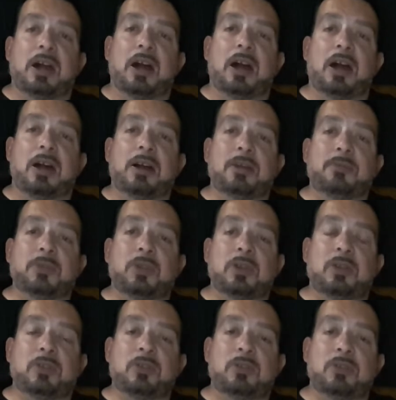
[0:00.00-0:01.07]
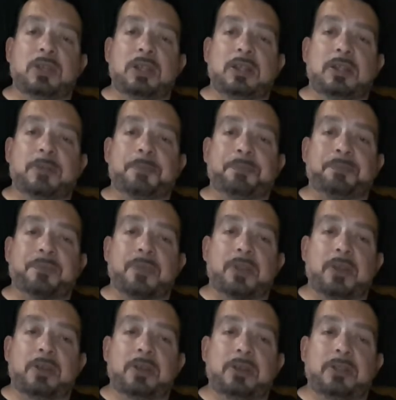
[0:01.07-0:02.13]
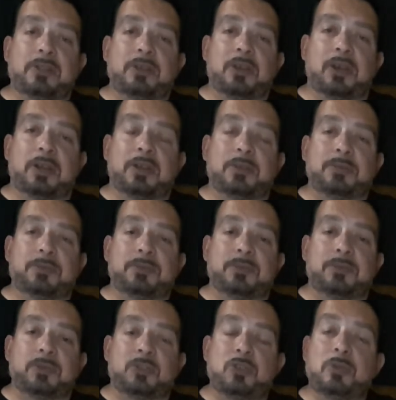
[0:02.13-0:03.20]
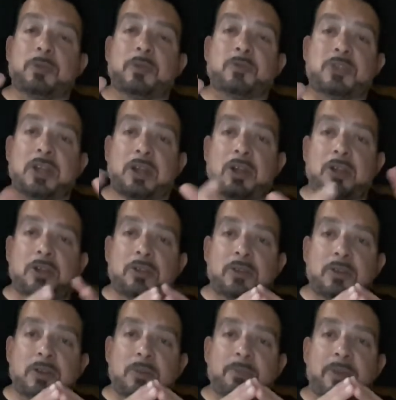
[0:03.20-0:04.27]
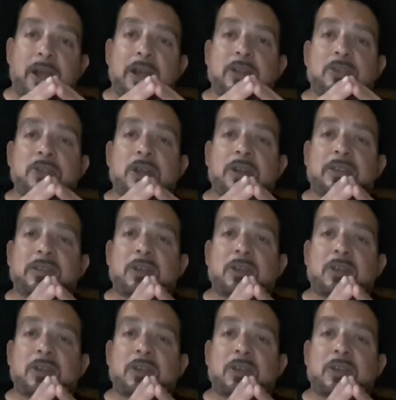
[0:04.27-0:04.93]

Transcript: Uh, I'm going to do the uh, Tube of Terror by Johnny